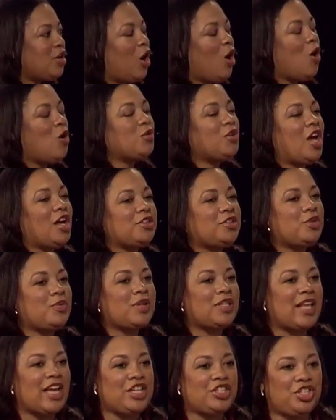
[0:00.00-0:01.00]
to hold on to
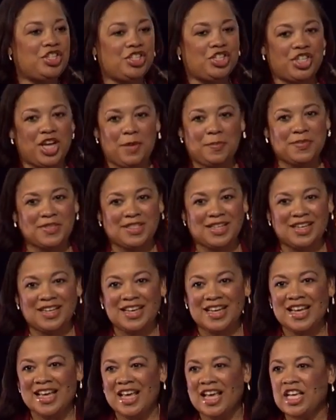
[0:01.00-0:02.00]
relationships
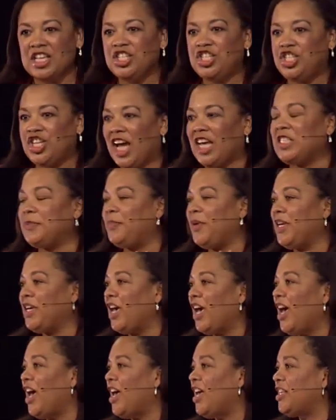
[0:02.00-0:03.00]
just
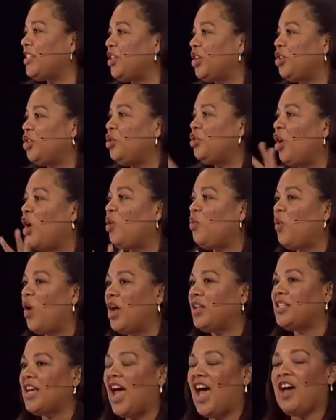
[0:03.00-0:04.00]
because you don't
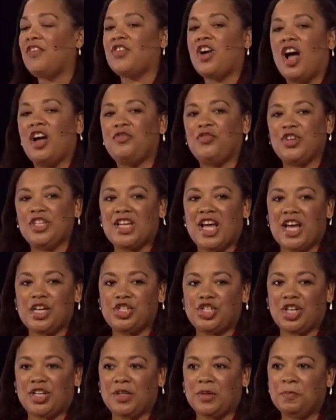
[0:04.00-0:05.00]
want to have
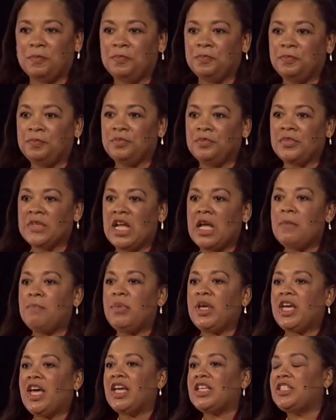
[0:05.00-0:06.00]
confrontation.
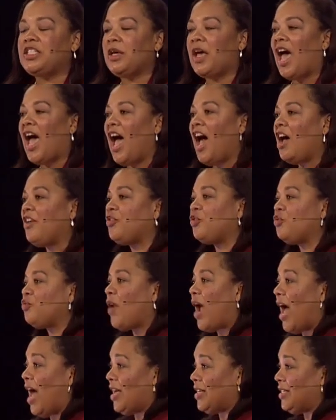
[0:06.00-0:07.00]
Because to have
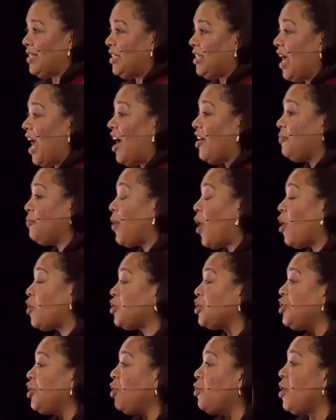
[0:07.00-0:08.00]
rest and to have
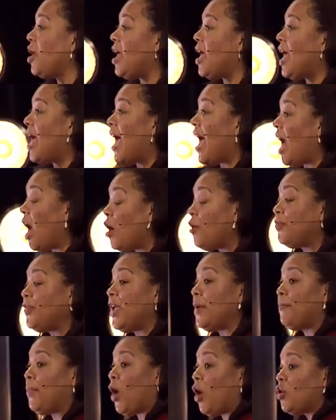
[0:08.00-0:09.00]

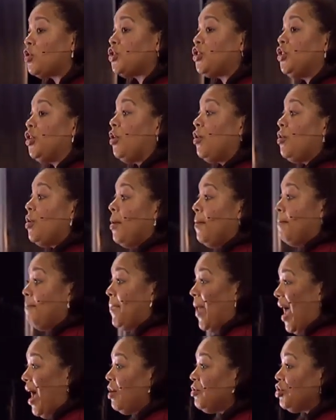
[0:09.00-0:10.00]
healthy personal
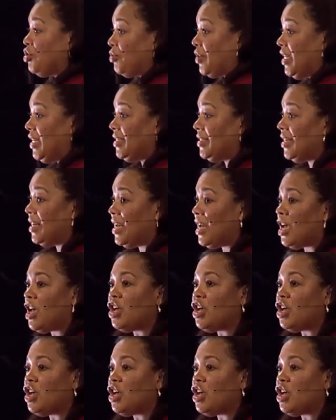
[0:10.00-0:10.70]
boundaries,